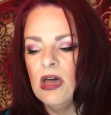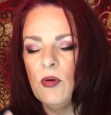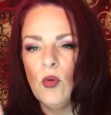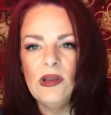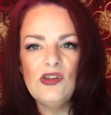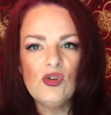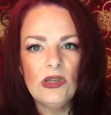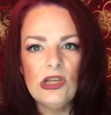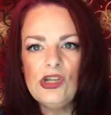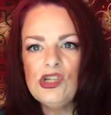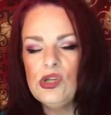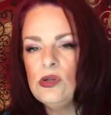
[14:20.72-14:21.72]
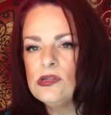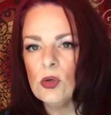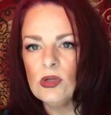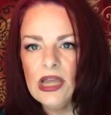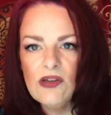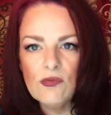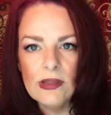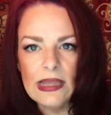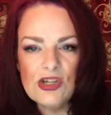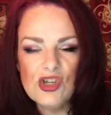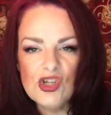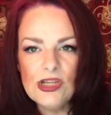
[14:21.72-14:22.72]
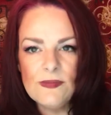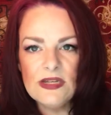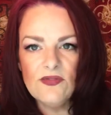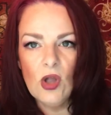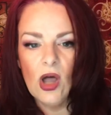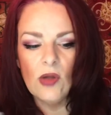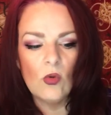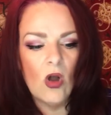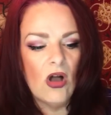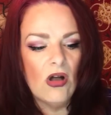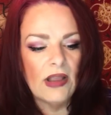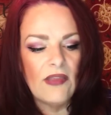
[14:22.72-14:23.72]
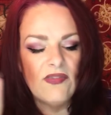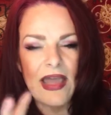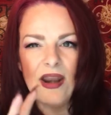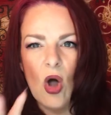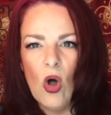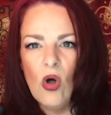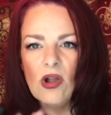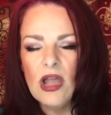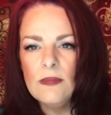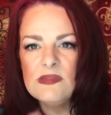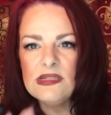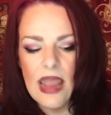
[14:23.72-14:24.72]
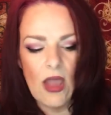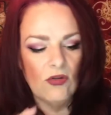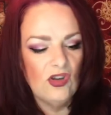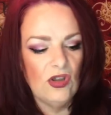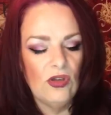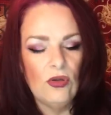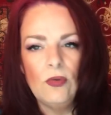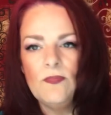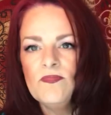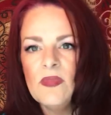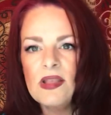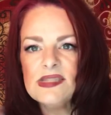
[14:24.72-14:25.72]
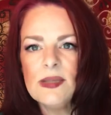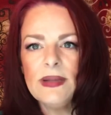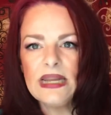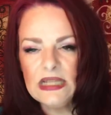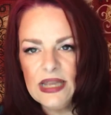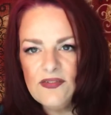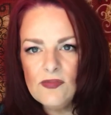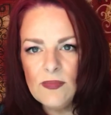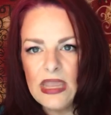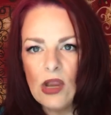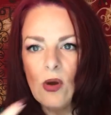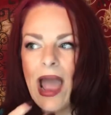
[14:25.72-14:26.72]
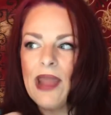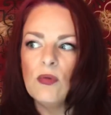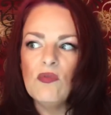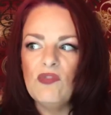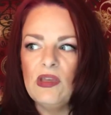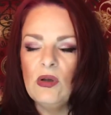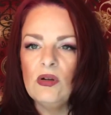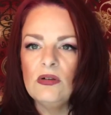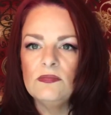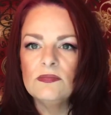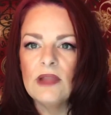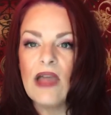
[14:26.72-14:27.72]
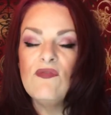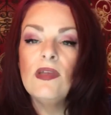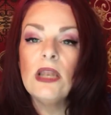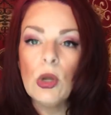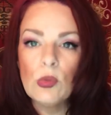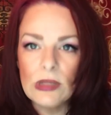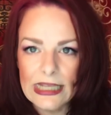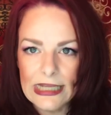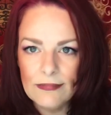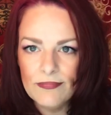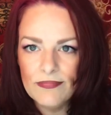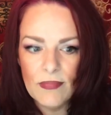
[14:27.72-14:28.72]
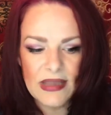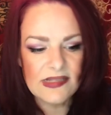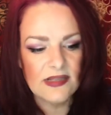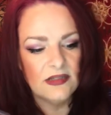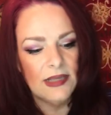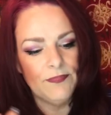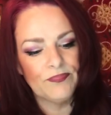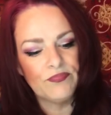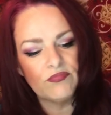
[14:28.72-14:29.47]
parental issues or love relationships that have gone wrong, and that all comes down to somebody left me, or I feel lonely, basically.